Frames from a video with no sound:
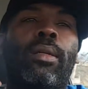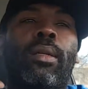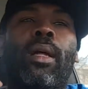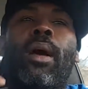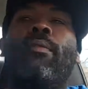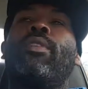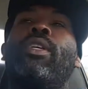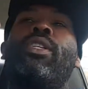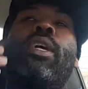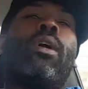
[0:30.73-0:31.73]
Love the
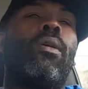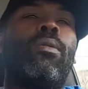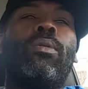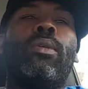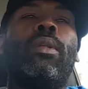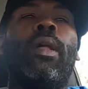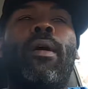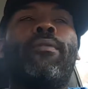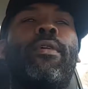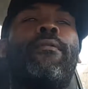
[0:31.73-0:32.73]
show.
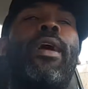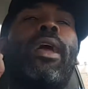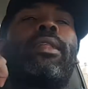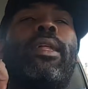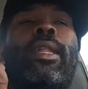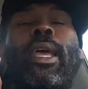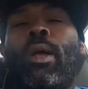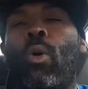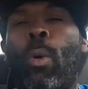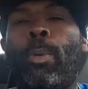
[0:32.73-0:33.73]
Love the fact that they
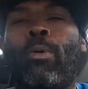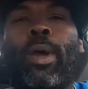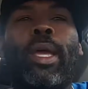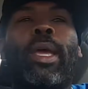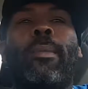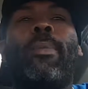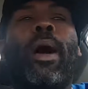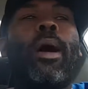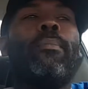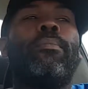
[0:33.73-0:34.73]
incorporate
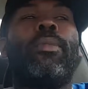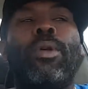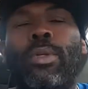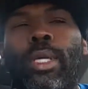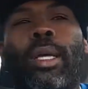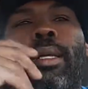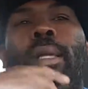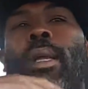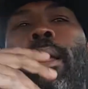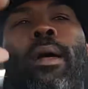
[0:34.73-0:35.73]
hip-hop music.
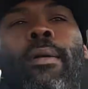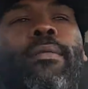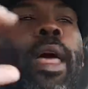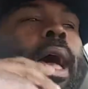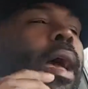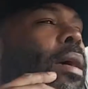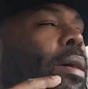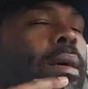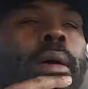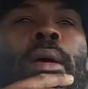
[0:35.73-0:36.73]
Love that.
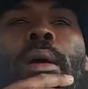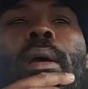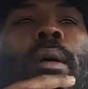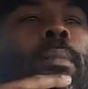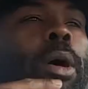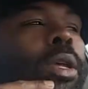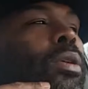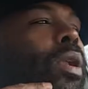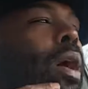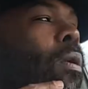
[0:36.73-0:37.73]
But,
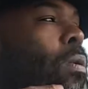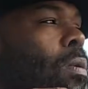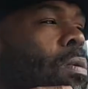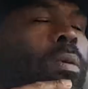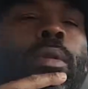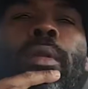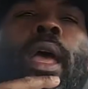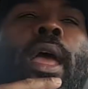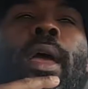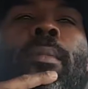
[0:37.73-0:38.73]
you know,
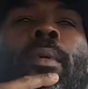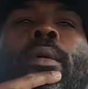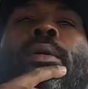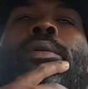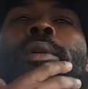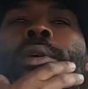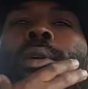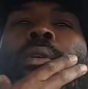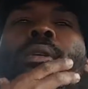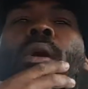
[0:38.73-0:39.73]

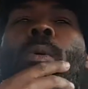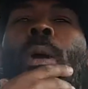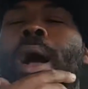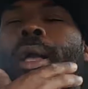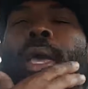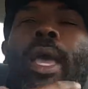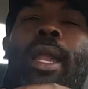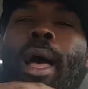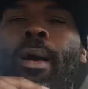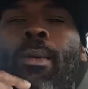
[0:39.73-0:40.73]
damn. You know, why can't
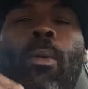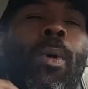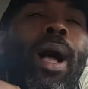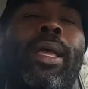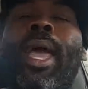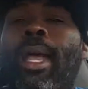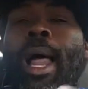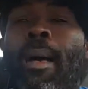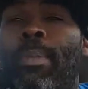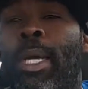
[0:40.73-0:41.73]

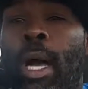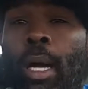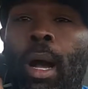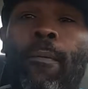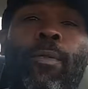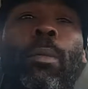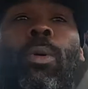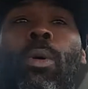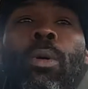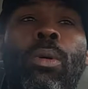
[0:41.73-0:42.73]
I be uncomfortable?